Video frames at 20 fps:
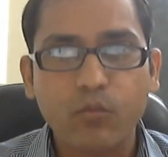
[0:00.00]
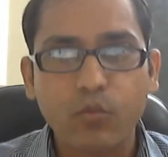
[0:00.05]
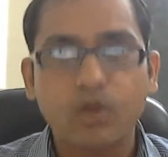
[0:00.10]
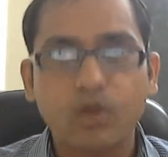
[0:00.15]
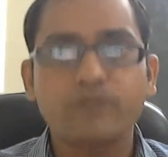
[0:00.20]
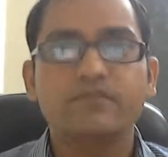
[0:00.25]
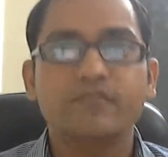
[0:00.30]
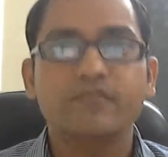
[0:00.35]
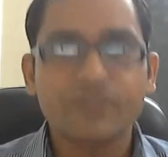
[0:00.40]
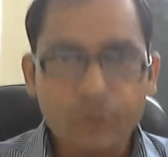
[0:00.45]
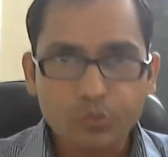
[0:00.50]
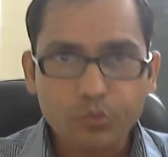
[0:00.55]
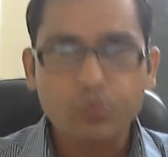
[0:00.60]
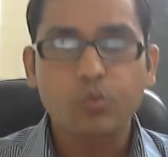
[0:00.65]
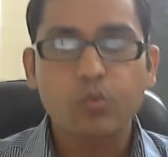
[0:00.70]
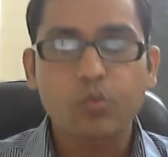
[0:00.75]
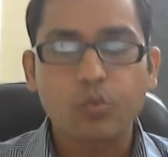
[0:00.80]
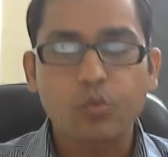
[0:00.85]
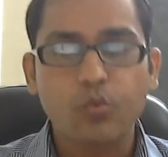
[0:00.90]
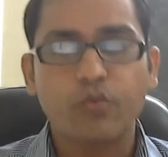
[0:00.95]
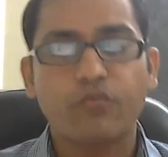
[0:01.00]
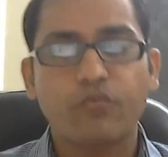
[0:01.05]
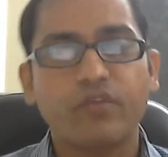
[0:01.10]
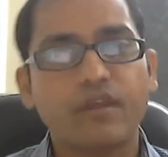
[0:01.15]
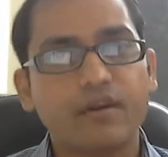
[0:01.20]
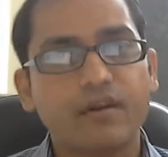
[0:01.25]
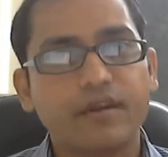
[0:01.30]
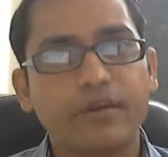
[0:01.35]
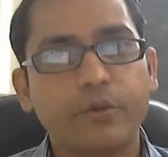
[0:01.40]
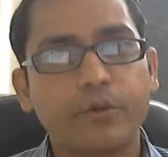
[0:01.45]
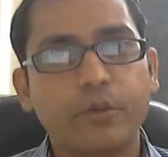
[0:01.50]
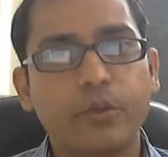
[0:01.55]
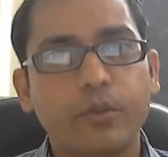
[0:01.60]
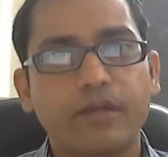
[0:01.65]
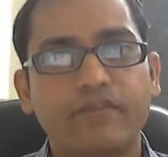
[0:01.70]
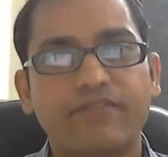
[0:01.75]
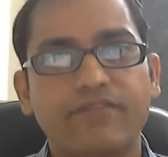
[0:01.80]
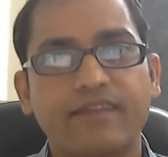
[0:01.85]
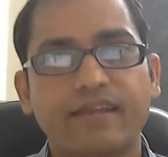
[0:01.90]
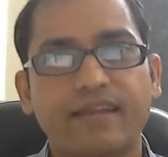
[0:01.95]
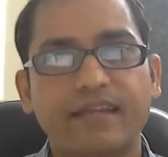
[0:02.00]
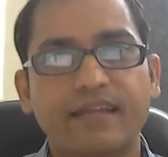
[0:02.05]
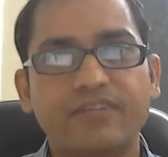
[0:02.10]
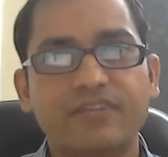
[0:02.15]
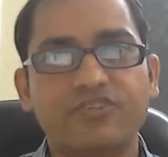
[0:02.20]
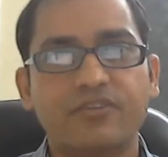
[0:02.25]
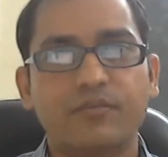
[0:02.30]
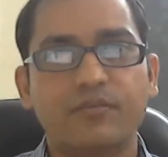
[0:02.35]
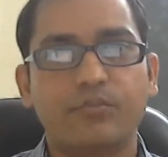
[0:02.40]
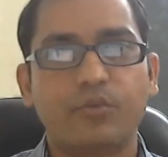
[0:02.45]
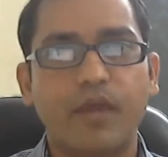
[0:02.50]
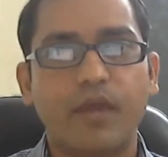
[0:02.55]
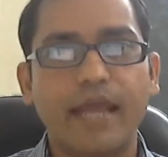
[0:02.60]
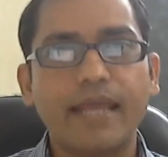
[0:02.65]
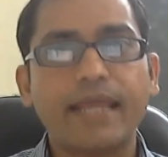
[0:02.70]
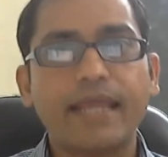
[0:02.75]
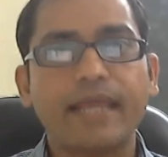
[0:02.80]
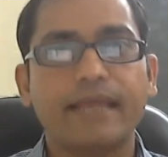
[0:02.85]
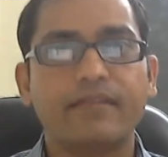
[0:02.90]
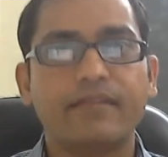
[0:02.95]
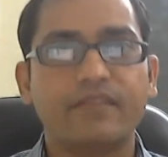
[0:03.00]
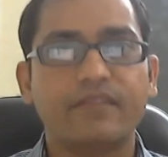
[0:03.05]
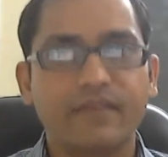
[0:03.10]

we are into their financial bracket,